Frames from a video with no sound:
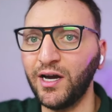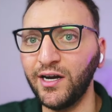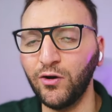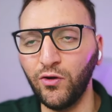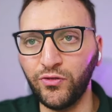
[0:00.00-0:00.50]
going
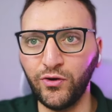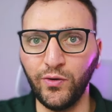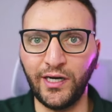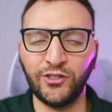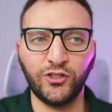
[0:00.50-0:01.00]
to go through
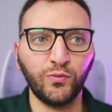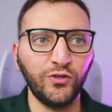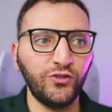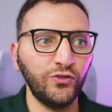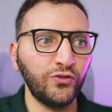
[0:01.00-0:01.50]
it. I just
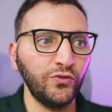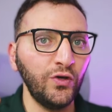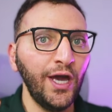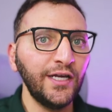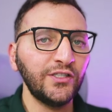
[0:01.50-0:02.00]
want you to
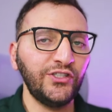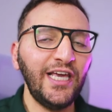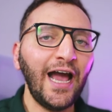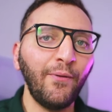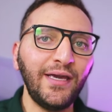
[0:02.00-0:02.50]
see
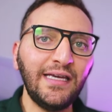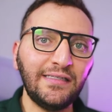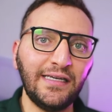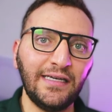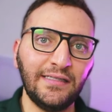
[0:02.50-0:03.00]
how
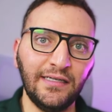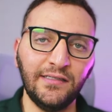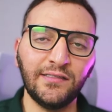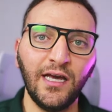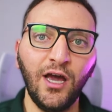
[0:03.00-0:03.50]
easy it
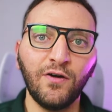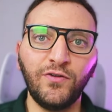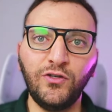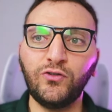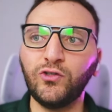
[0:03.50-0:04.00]
is for
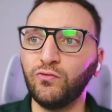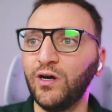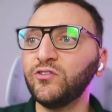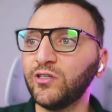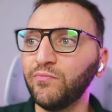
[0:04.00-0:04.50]
you to
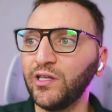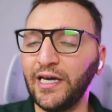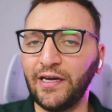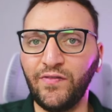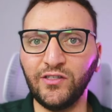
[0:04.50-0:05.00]
run something
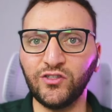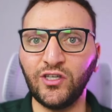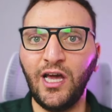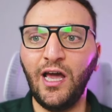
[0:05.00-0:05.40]
like this.